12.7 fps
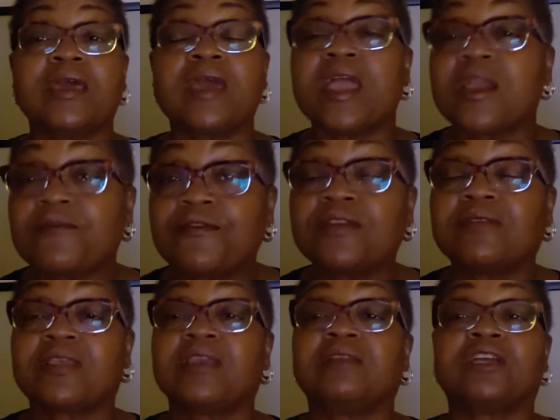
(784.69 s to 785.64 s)

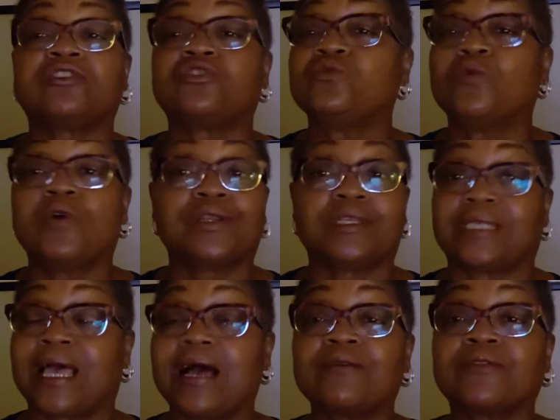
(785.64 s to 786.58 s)
Everything that you want
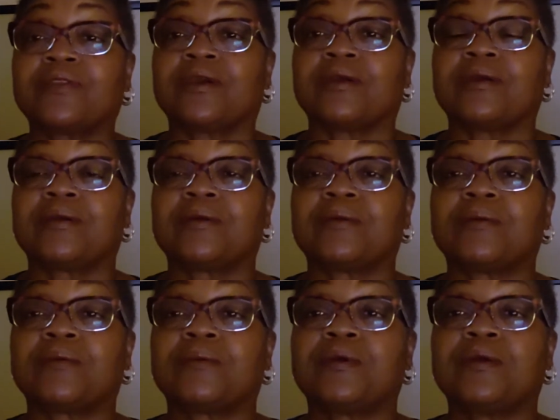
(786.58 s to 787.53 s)
is out there.
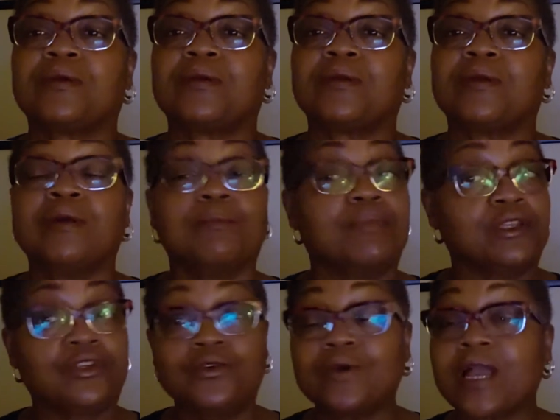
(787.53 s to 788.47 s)

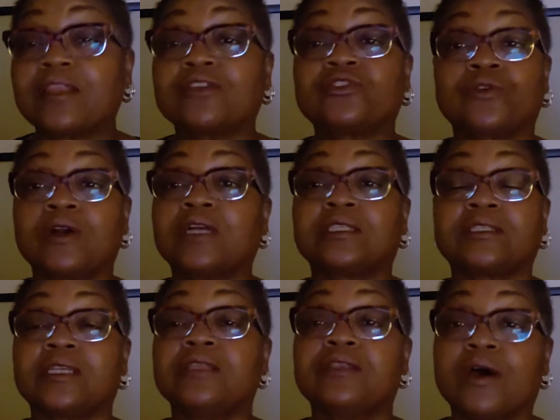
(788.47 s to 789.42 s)
But you got to trust
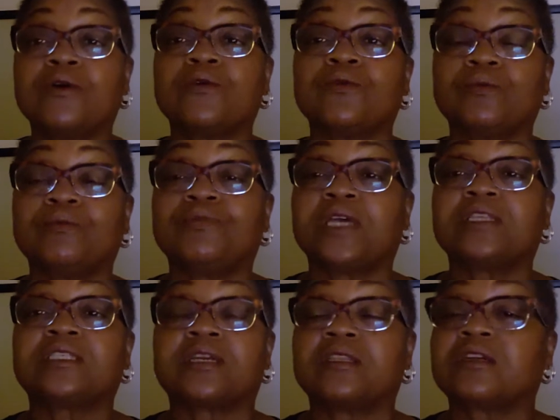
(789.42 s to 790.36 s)
and know that
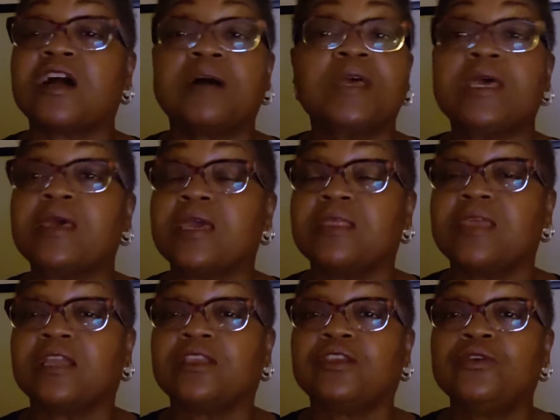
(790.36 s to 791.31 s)
it's going to come, and
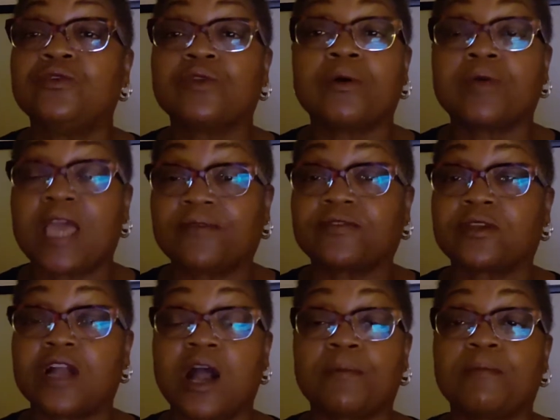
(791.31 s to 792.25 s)
that you don't have to
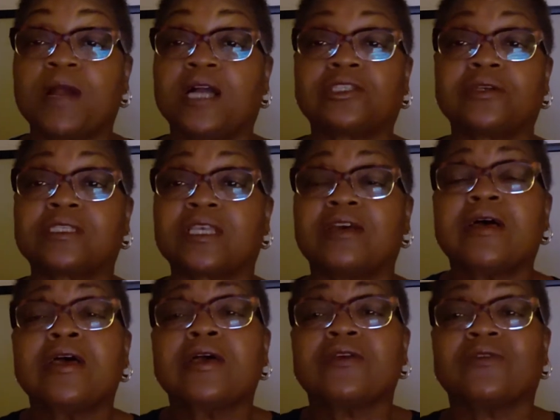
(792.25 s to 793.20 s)
compromise yourself.
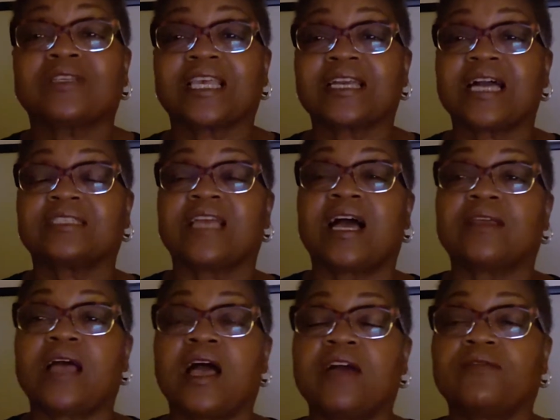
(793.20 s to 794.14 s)
It's like
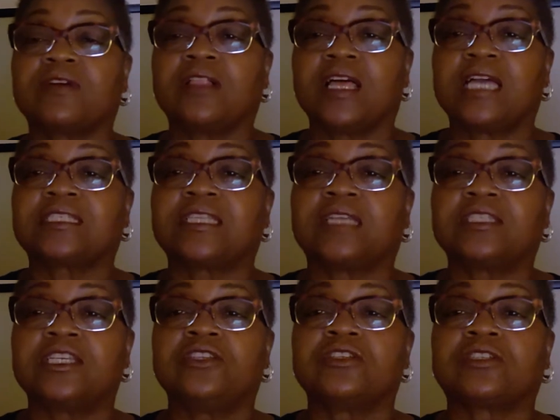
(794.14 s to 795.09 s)
I have a class that I
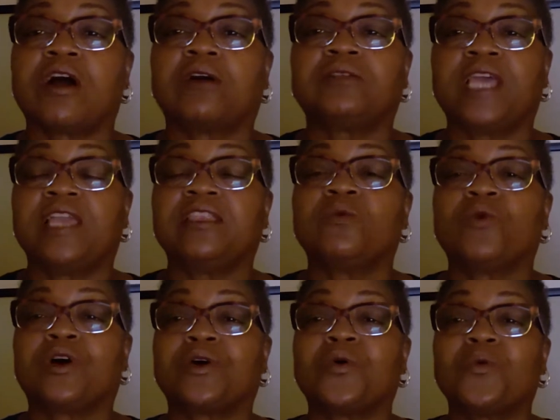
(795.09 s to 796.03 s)
teach. It's called Dating
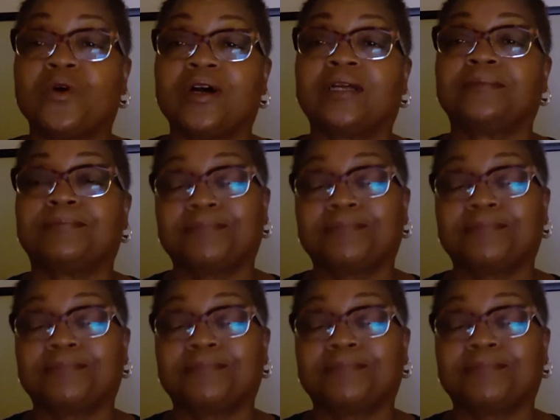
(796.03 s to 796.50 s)
101.